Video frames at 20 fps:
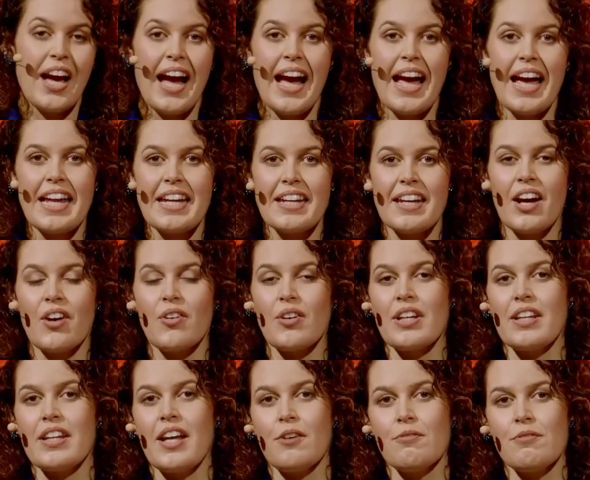And now
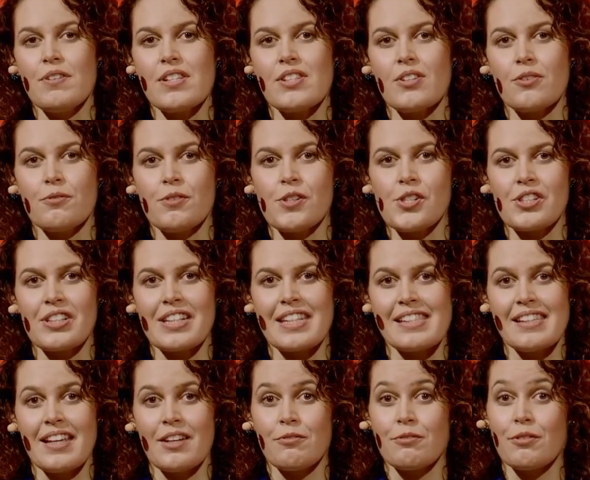enough is officially
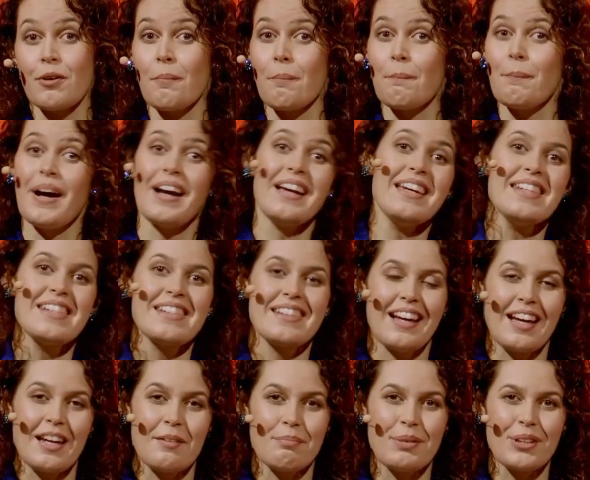said from my
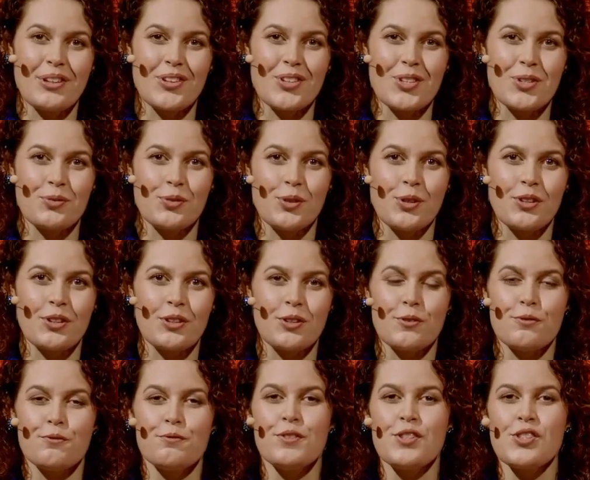side, because for the
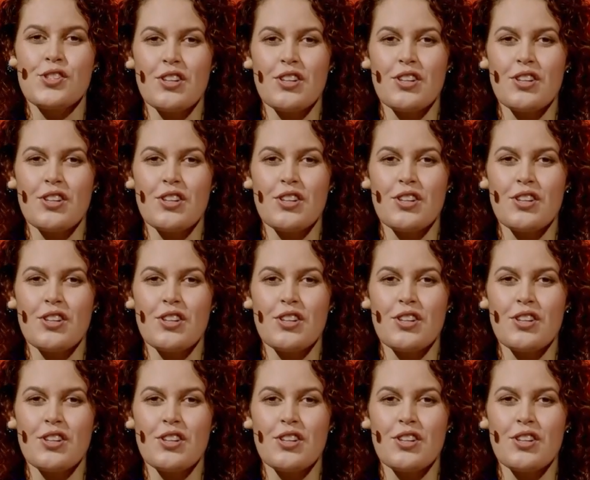official